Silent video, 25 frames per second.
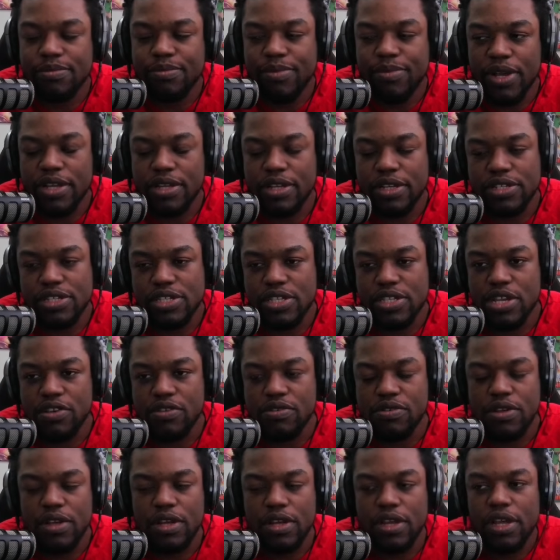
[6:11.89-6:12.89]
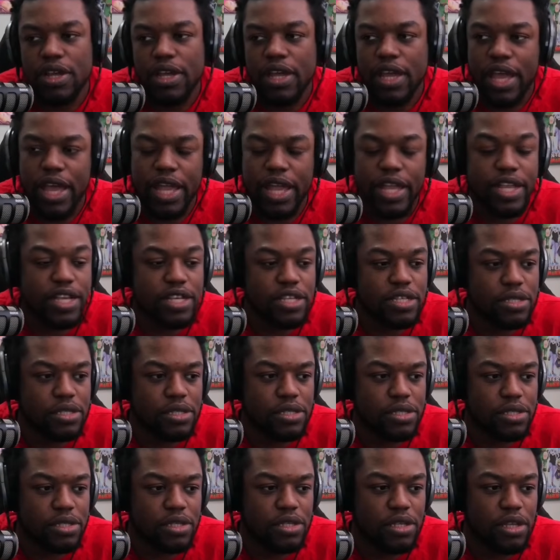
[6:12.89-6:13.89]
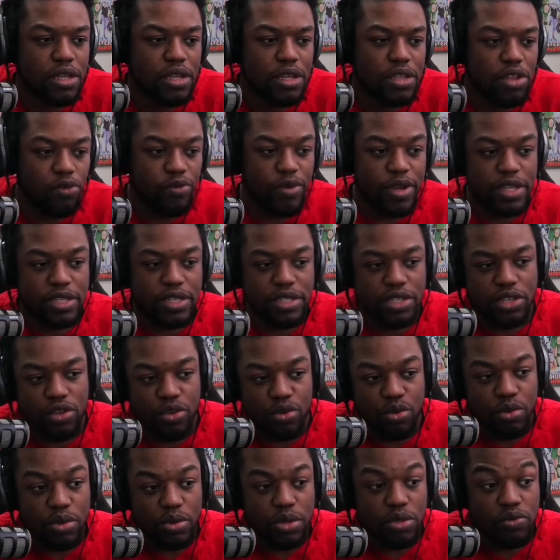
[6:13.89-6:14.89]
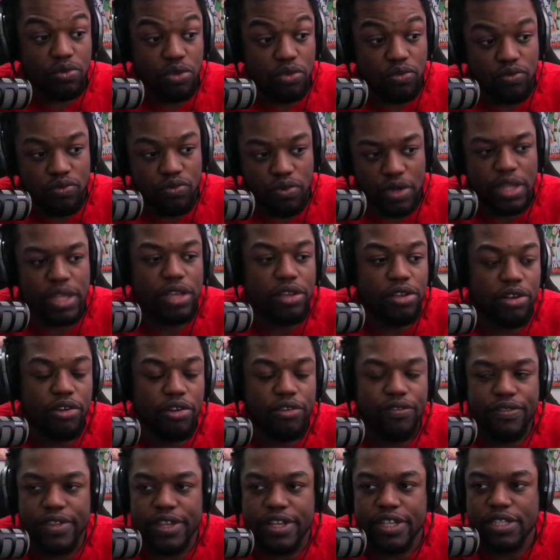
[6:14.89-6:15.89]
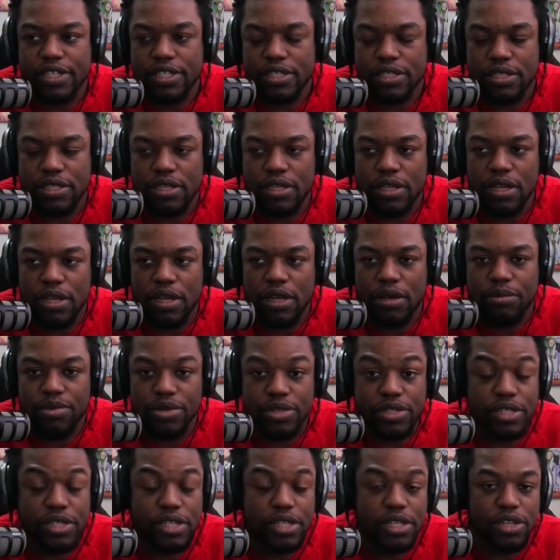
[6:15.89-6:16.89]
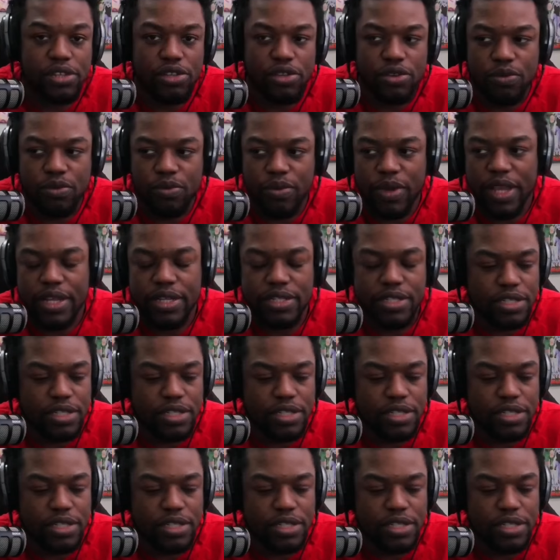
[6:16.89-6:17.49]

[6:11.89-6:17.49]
But still, it is the reason you would really go for this particular week.